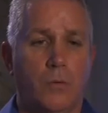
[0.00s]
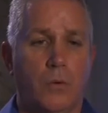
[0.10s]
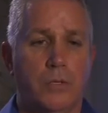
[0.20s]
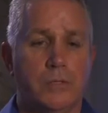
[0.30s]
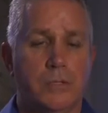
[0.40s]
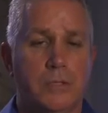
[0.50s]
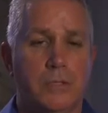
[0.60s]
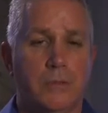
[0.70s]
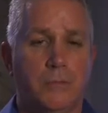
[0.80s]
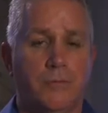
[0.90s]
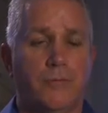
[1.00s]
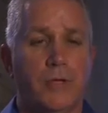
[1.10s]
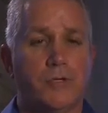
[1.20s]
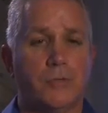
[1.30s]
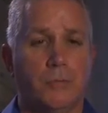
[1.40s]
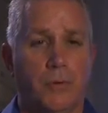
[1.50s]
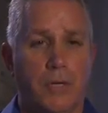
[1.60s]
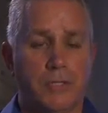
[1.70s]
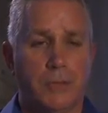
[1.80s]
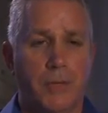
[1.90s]
was the professional
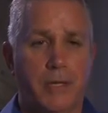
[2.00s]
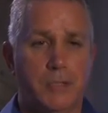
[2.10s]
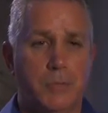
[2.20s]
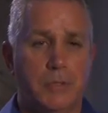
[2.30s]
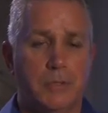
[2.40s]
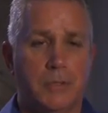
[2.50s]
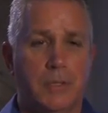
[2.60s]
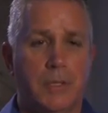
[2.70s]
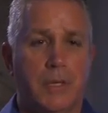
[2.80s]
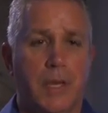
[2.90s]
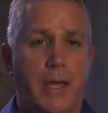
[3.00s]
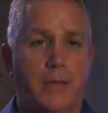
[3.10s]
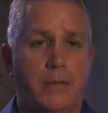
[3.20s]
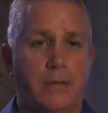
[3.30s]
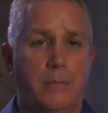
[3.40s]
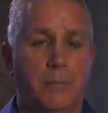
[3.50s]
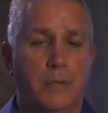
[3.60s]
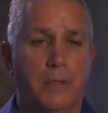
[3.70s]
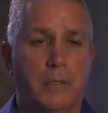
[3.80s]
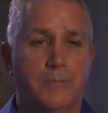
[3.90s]
project management and the
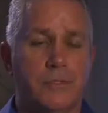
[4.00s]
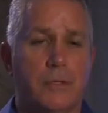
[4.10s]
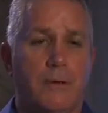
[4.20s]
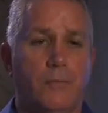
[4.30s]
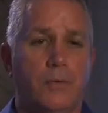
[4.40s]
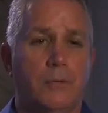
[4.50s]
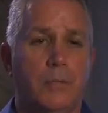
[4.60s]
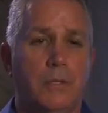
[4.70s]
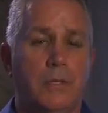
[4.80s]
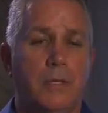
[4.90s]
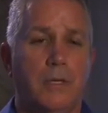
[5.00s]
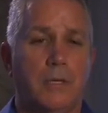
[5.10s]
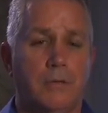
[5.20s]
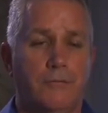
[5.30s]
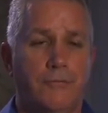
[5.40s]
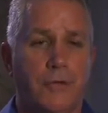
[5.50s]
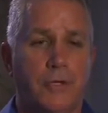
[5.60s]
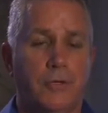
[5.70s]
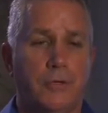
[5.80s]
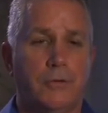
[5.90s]
ability of the software to be
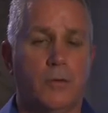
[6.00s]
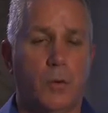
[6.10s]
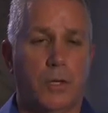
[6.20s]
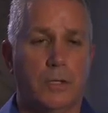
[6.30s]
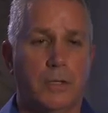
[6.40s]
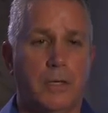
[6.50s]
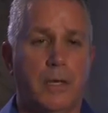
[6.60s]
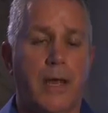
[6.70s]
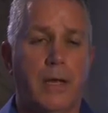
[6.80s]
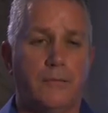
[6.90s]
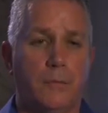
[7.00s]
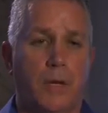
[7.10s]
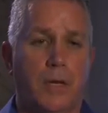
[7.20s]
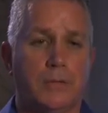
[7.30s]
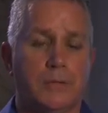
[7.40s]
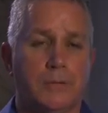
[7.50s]
configured quickly and out of the box.